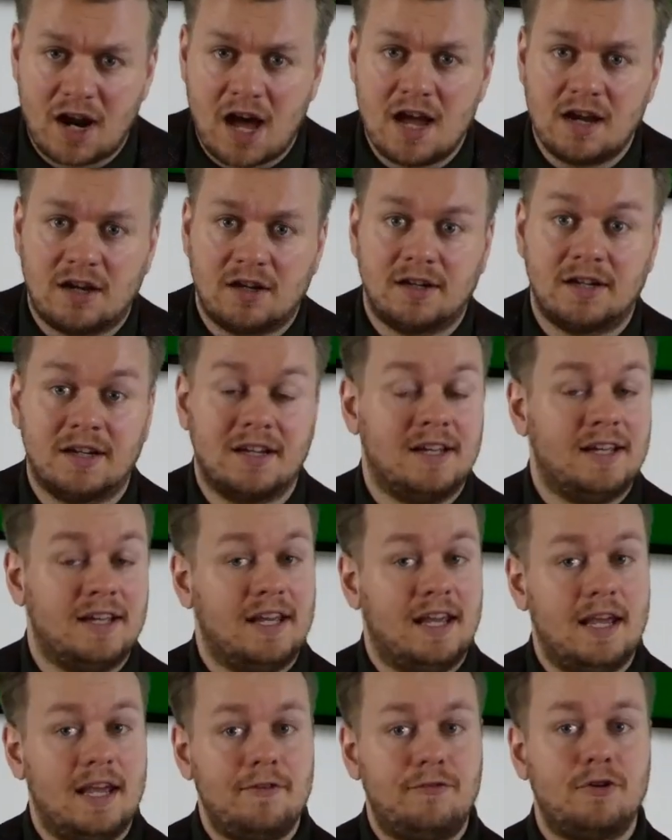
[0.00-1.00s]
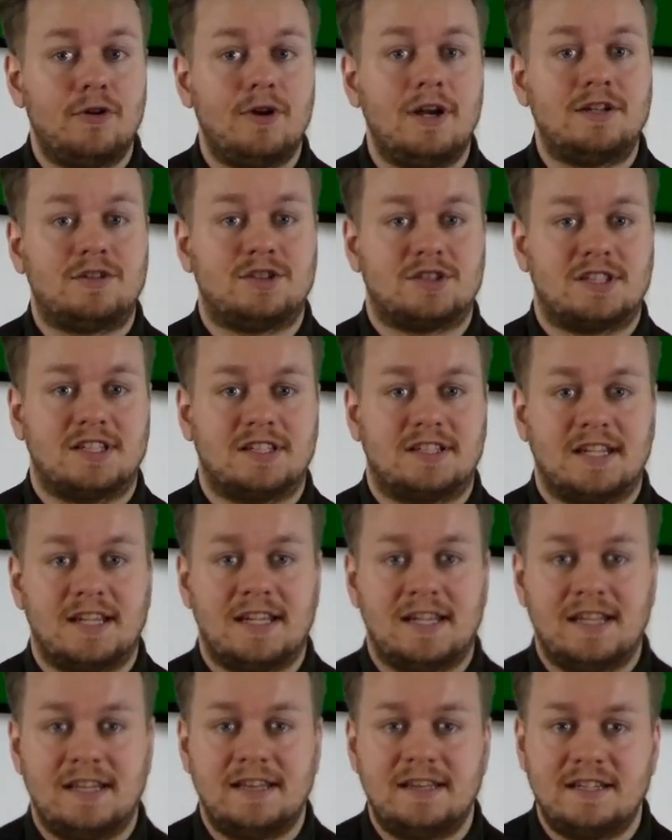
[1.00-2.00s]
Icon. If you're interested
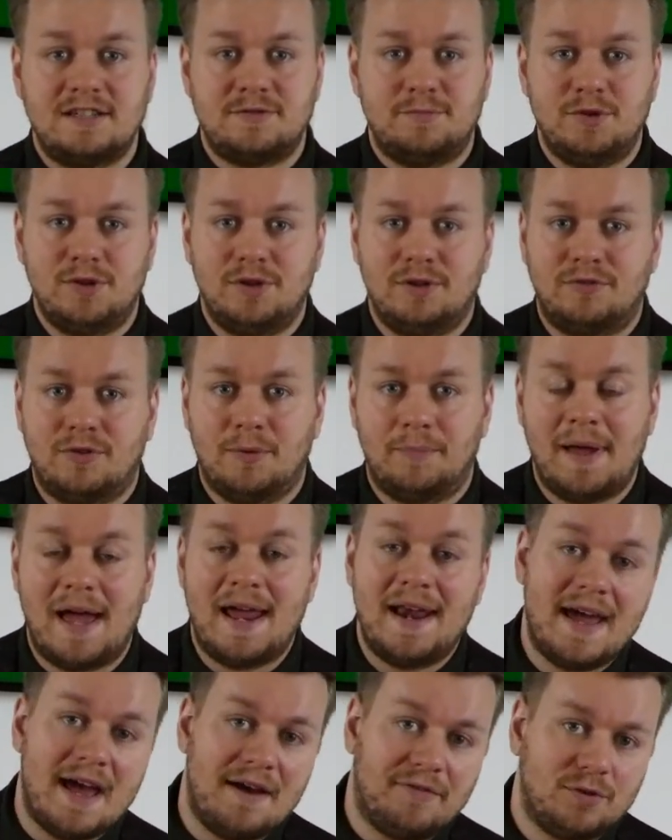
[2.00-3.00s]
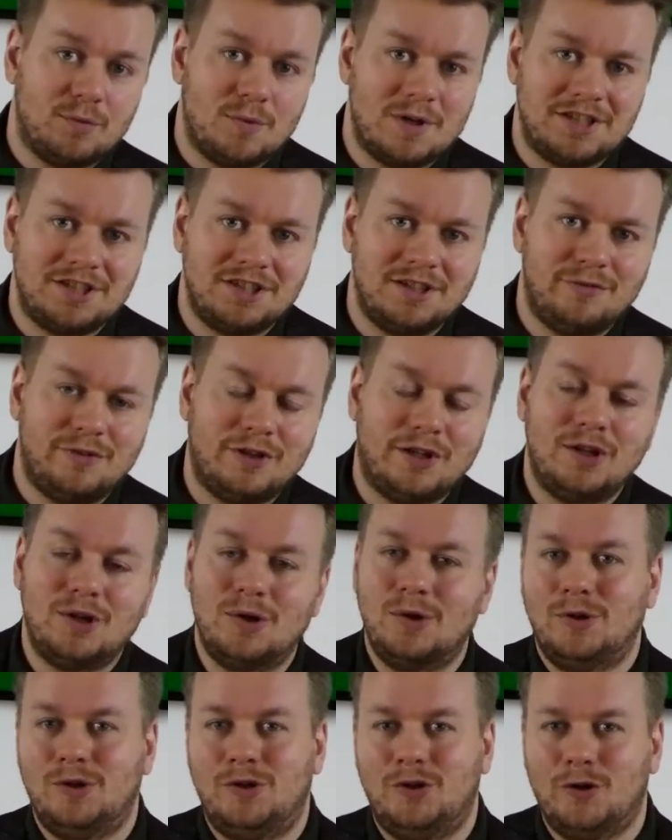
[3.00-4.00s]
in this beautiful pen after watching the
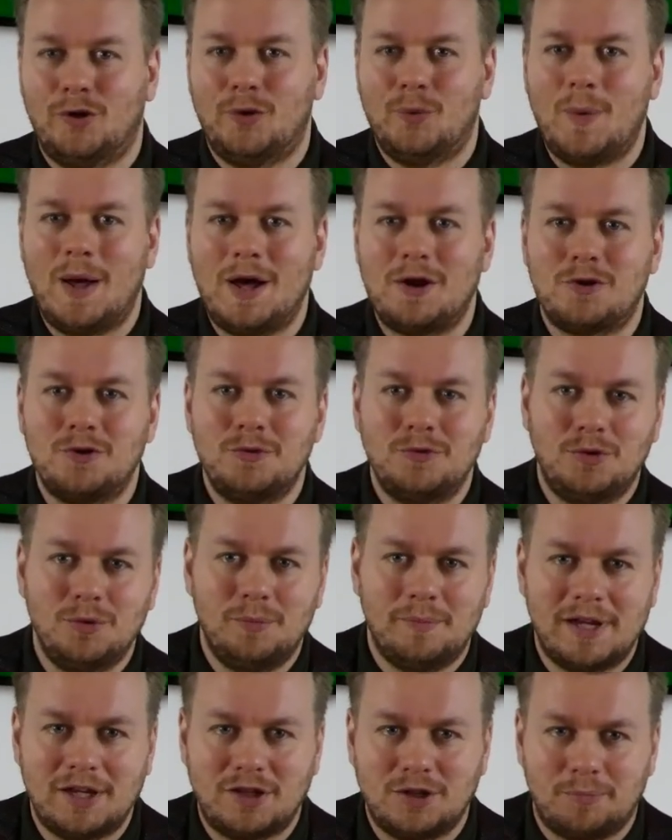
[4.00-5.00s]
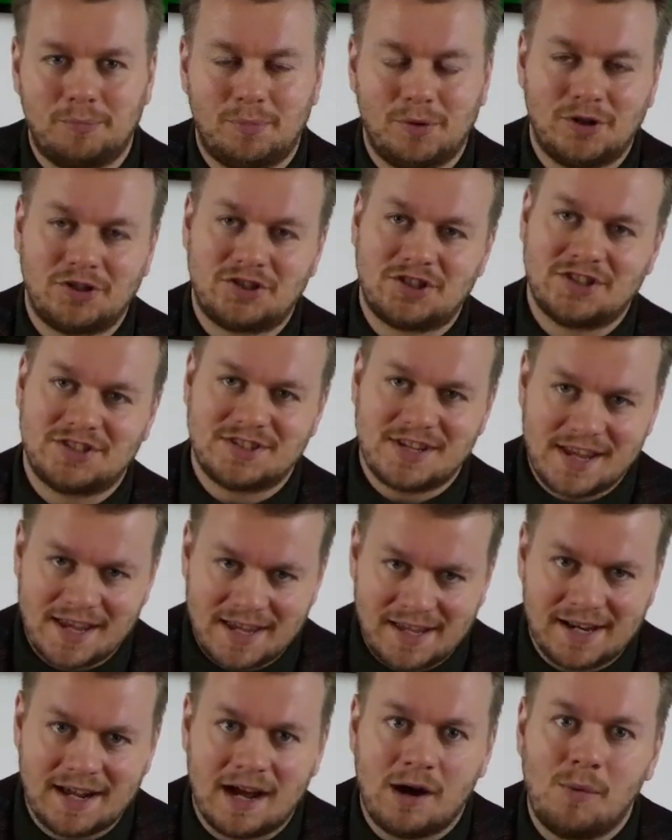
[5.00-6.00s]
video, you're welcome to make your purchase
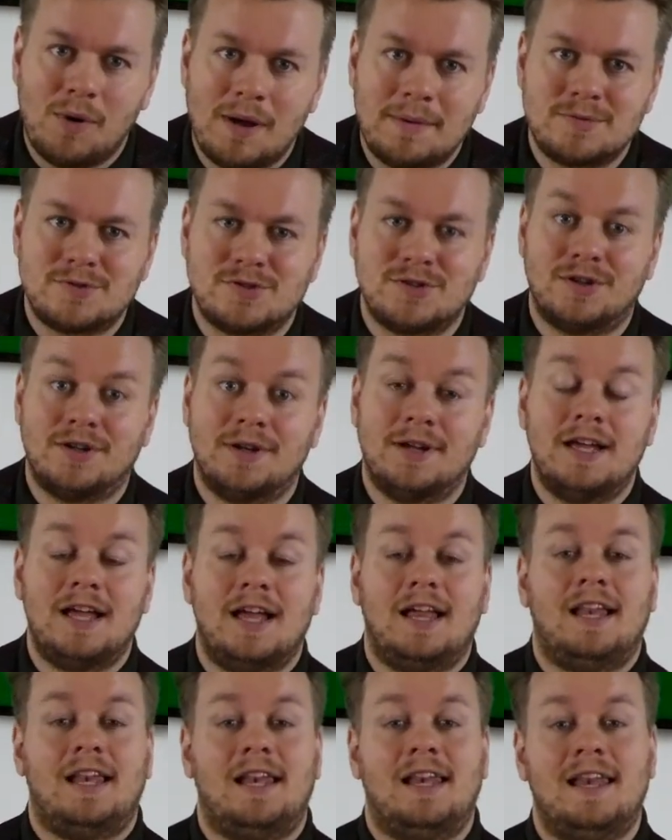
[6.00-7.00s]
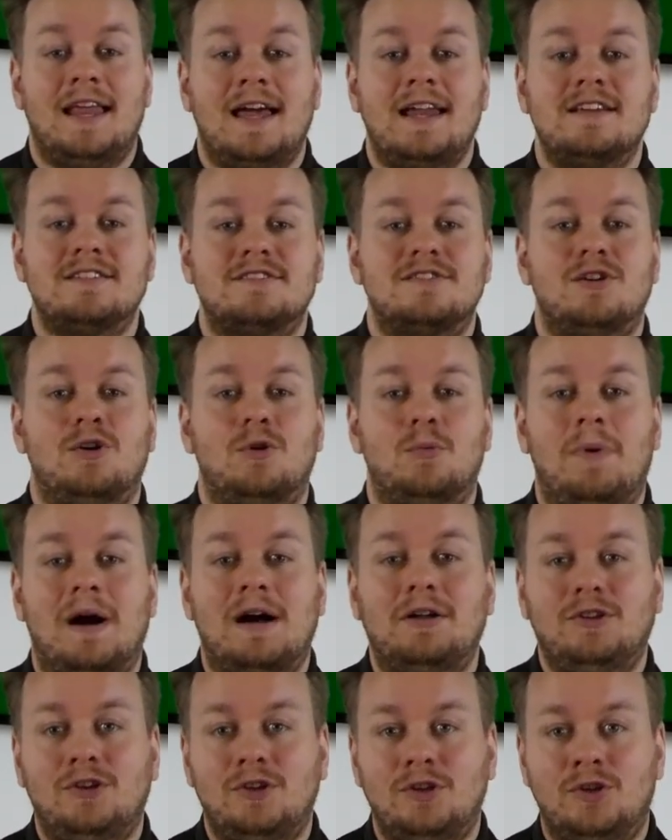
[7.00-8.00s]
in our web store. Let us know
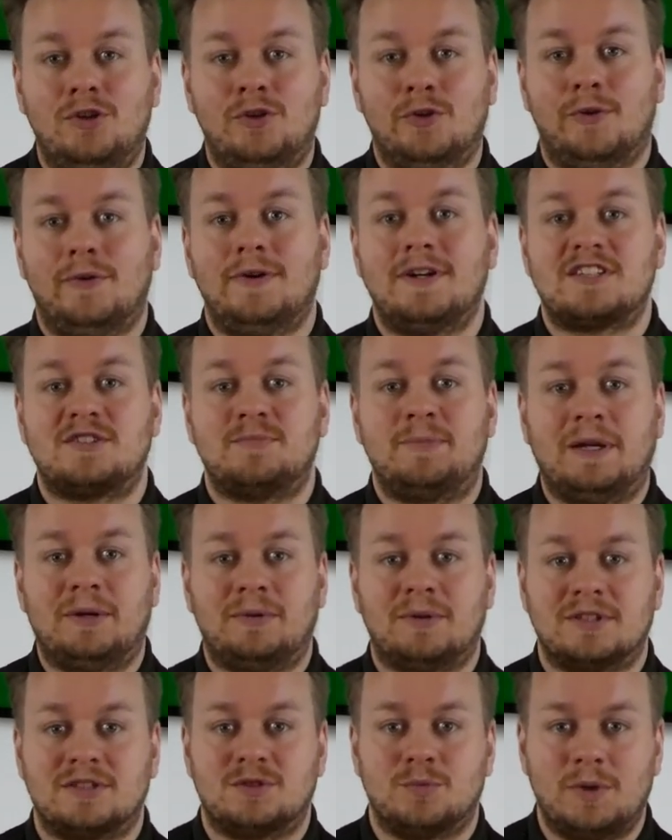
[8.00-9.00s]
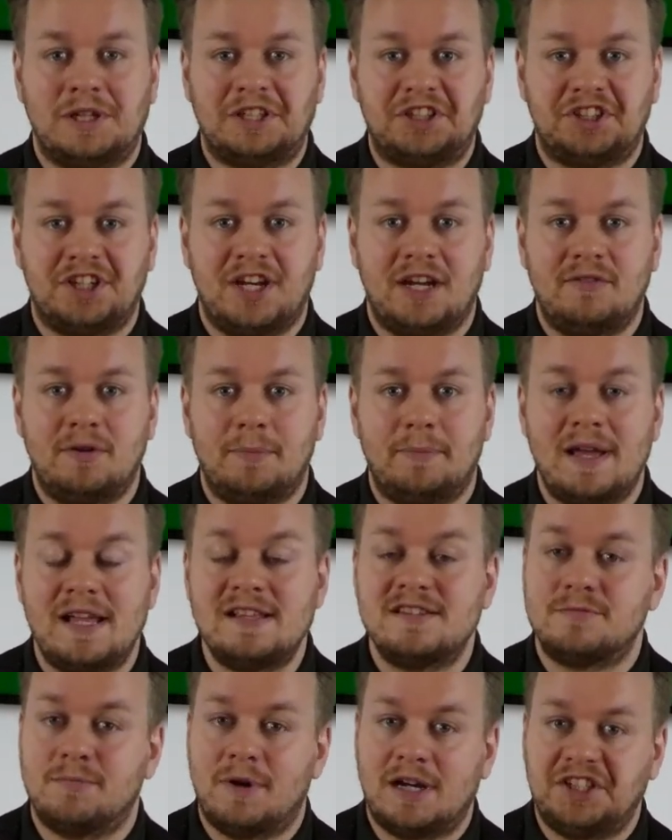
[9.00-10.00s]
about your experience with Sheaffer
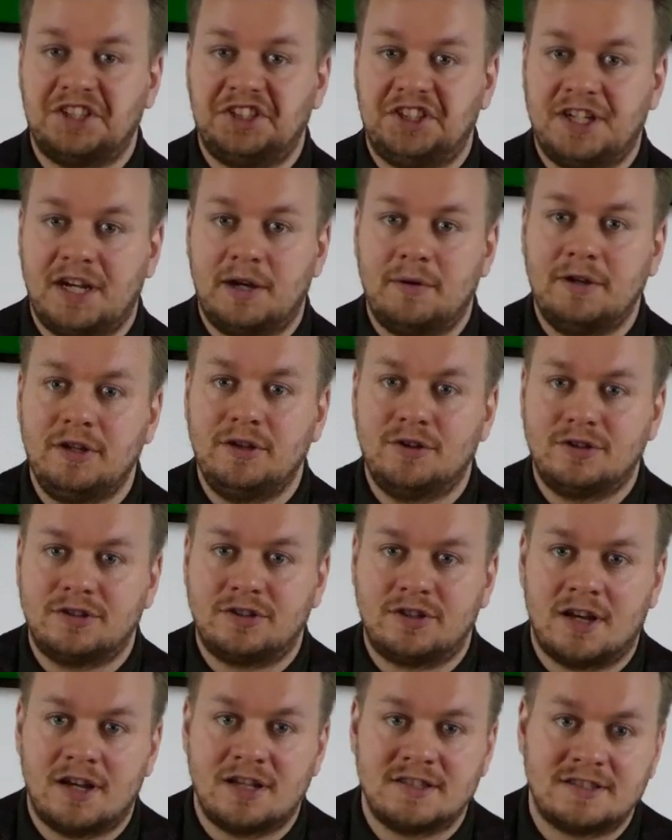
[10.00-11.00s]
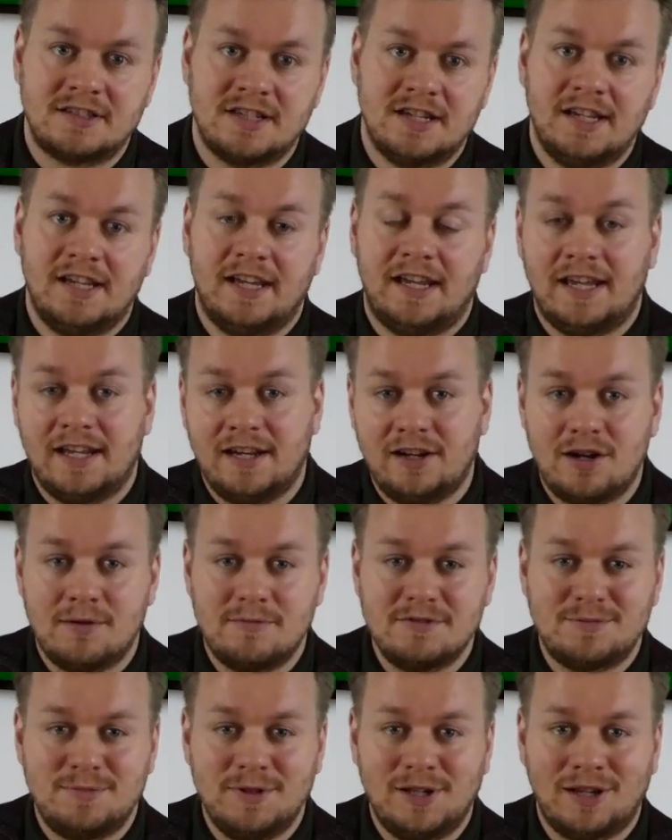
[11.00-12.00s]
pens by sharing your thoughts in the
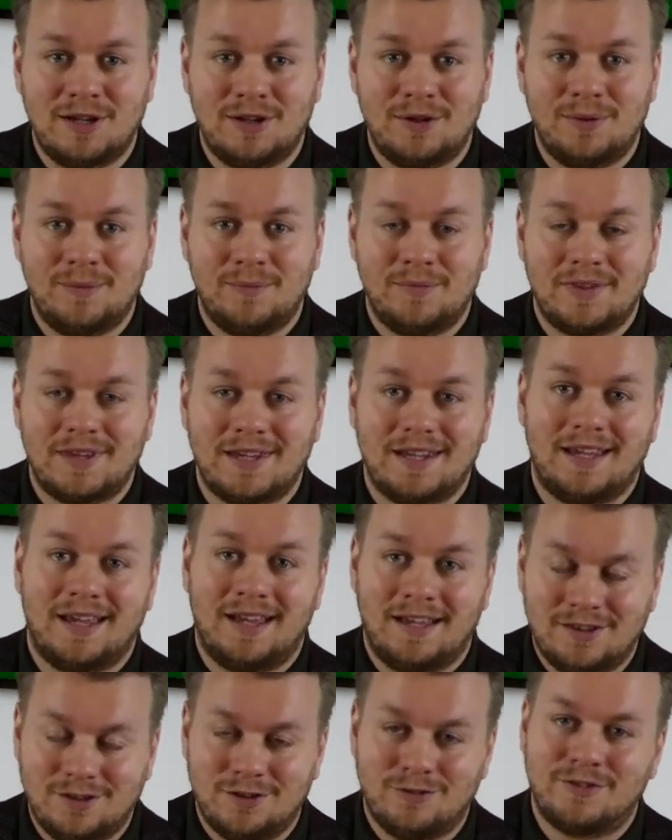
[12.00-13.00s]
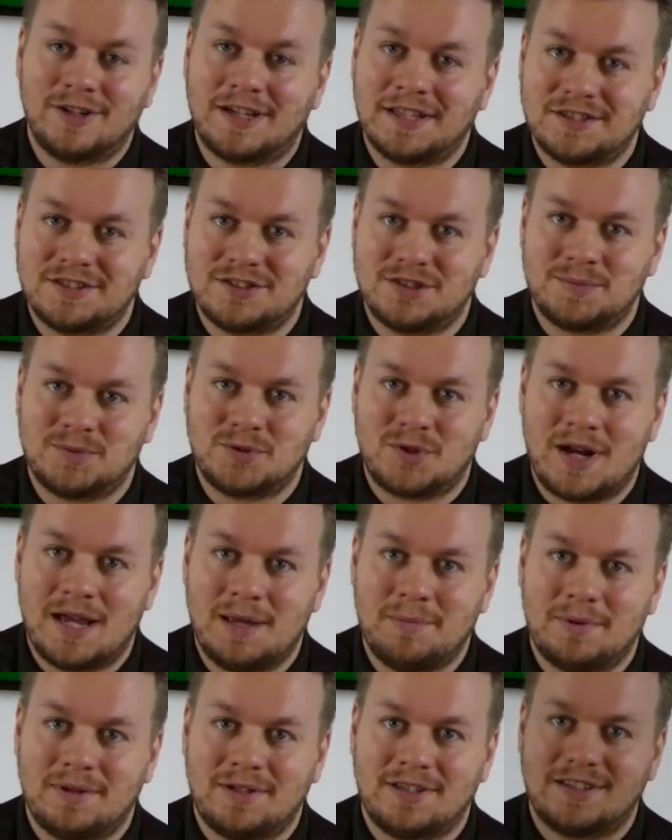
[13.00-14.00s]
comments below, and don't forget to subscribe.